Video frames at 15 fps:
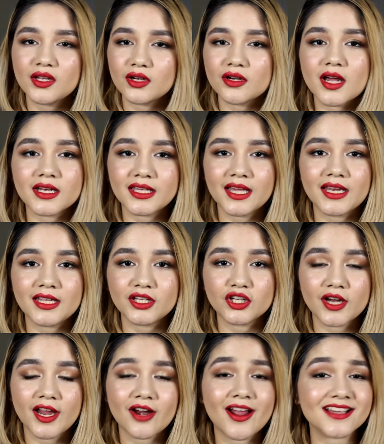you're not getting
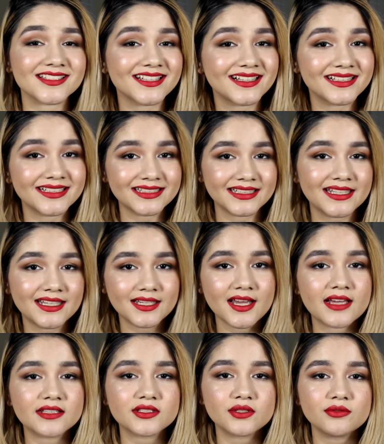your hair as clean
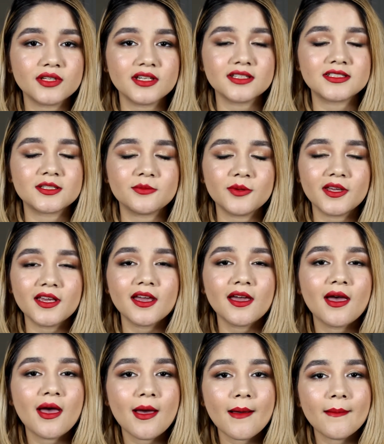as you need it to be.
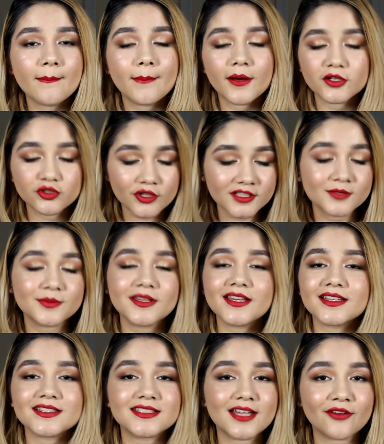But trust me,
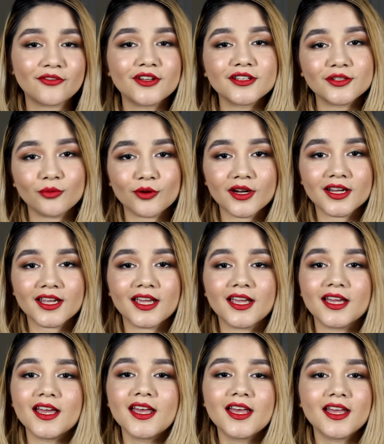it's definitely
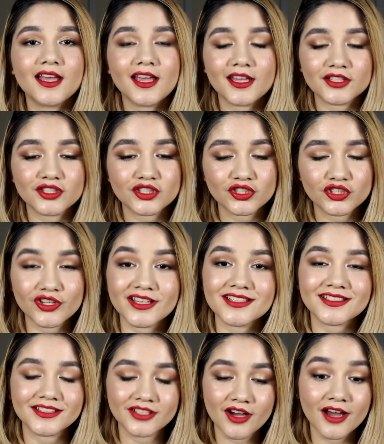working. It's
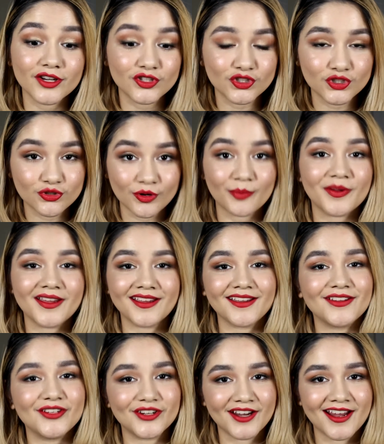just not
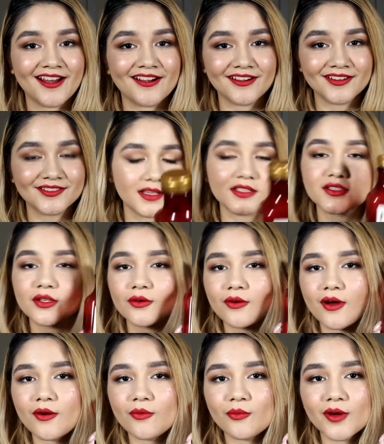stripping your hair.
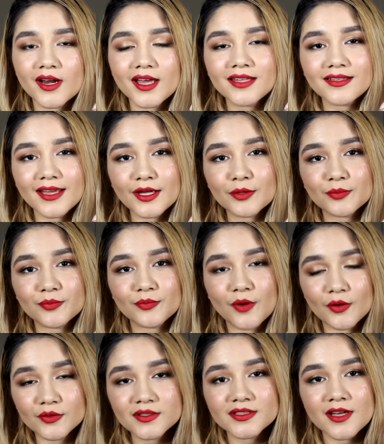So what I like
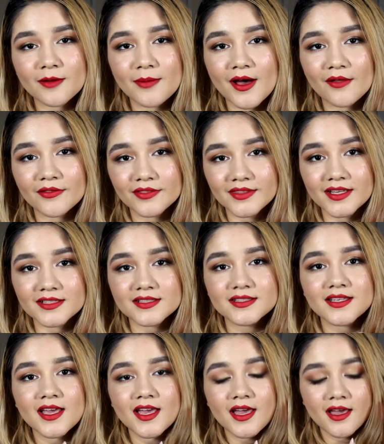most about
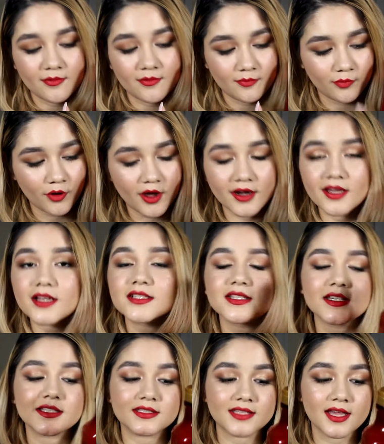this product
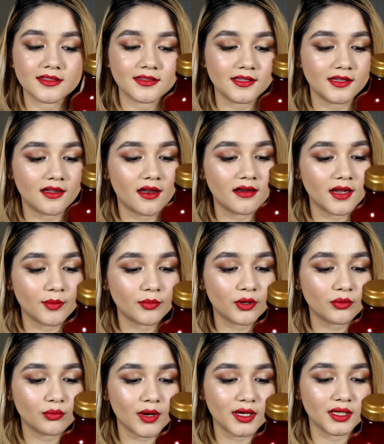is that the
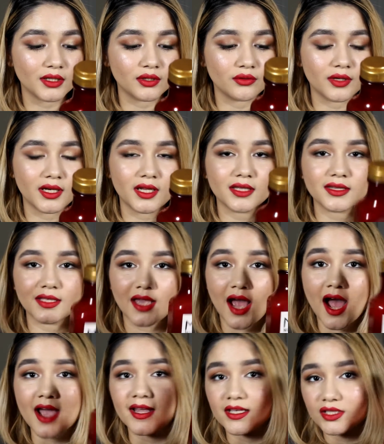#1 ingredient, the
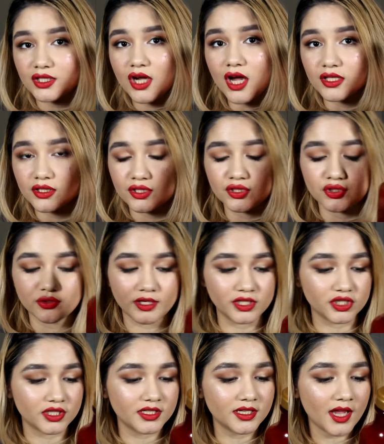highest
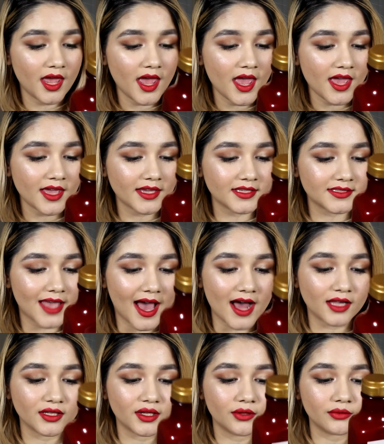concentration, is
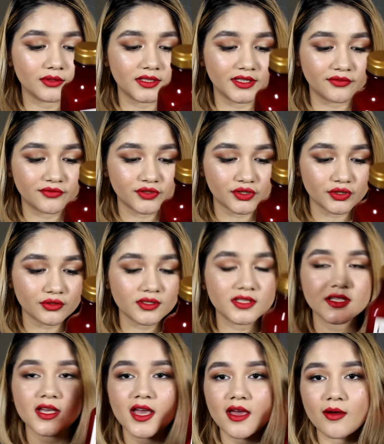aloe leaf
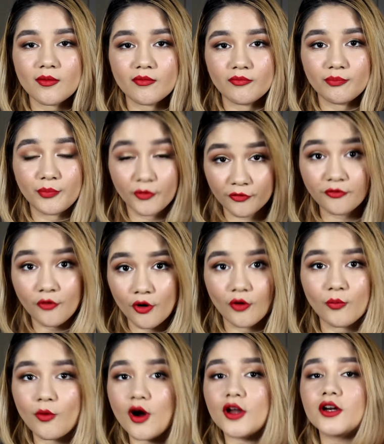juice before
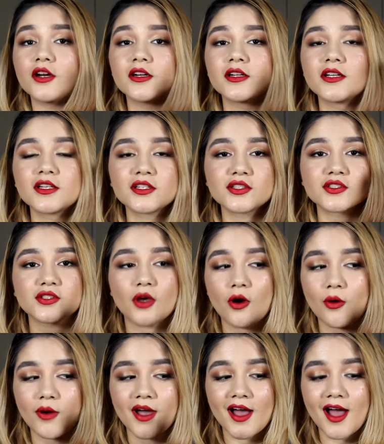water.
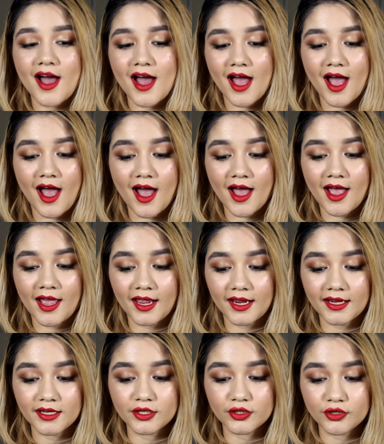So
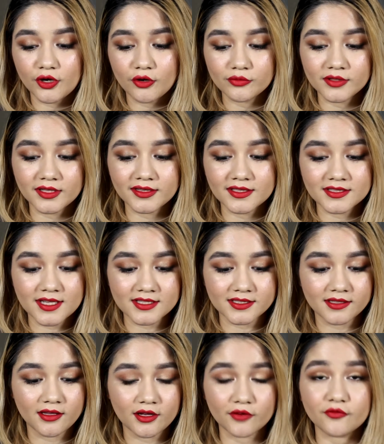I know that this has
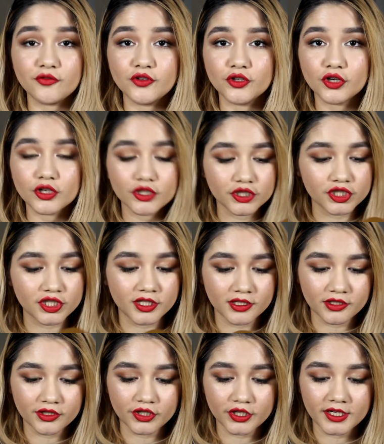a lot of nourishing
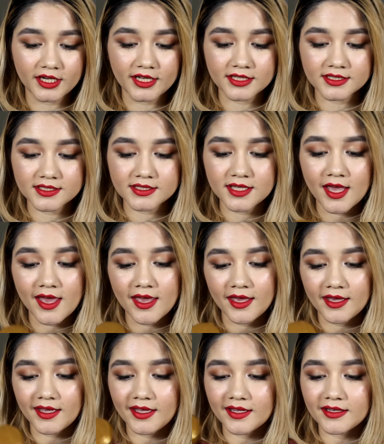ingredients.
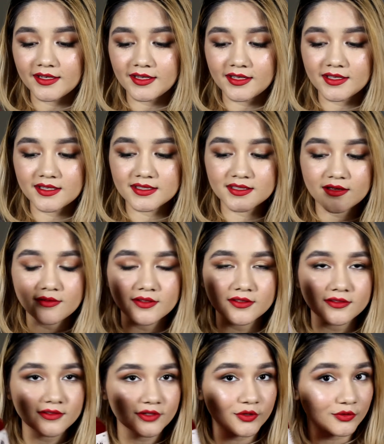It is
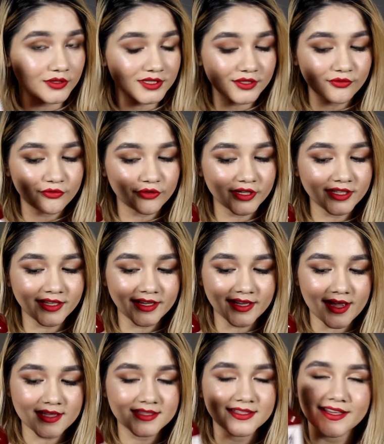cruelty-free, like
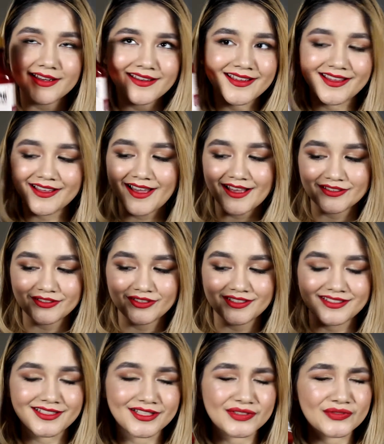I said. As you
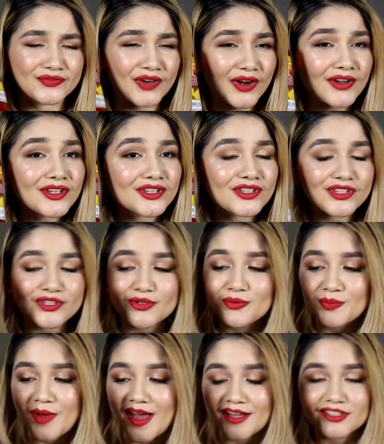can see, it's very
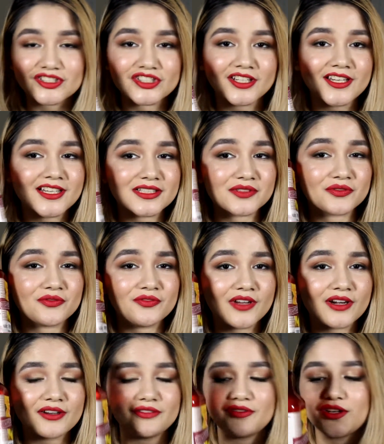cute packaging. It's
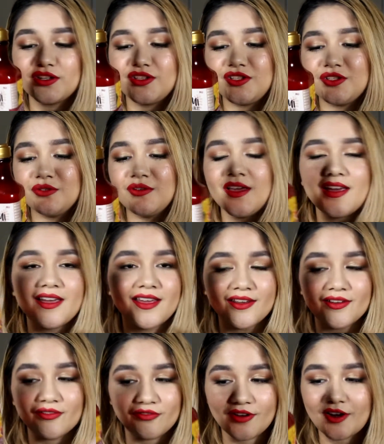very, very cute,
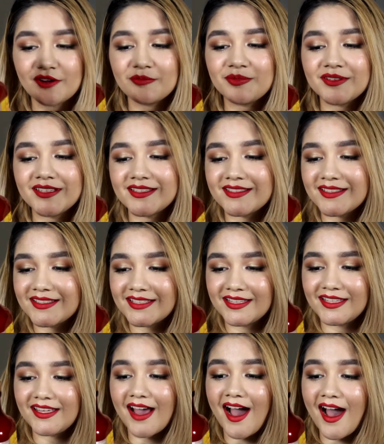very pleasing to
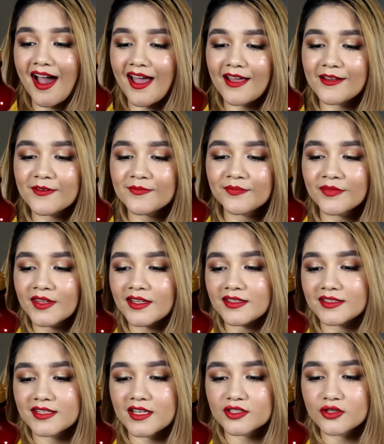the eye.
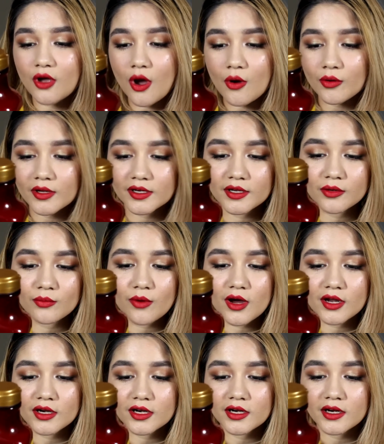This has coconut
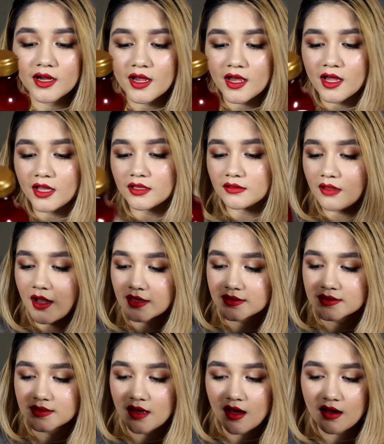water,
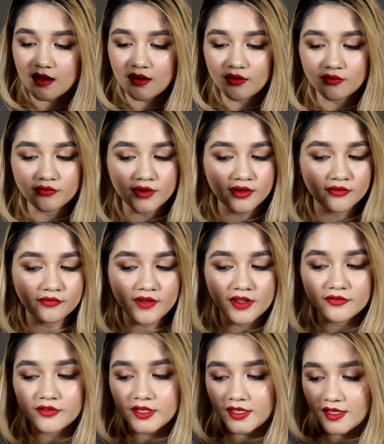lots of
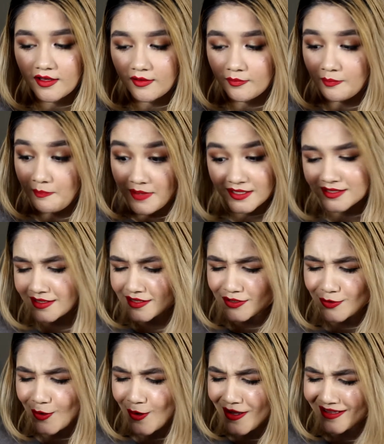velvety
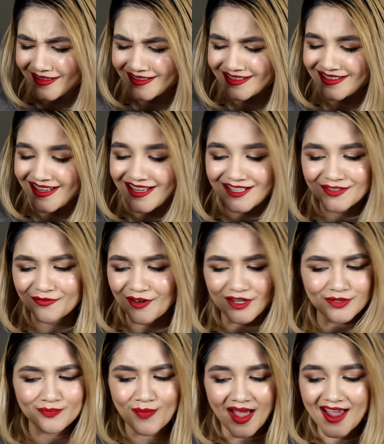hibiscus oil, it says,
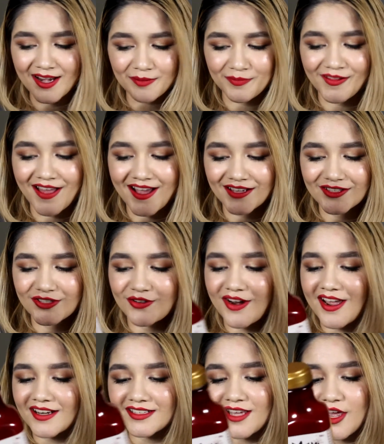fresh pineapple
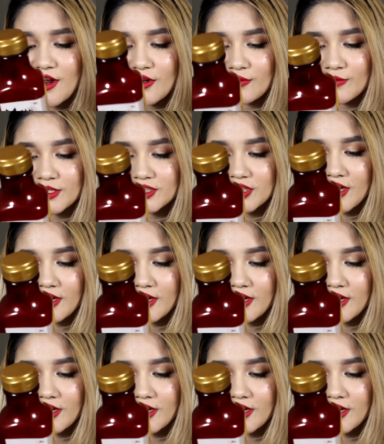extract, rich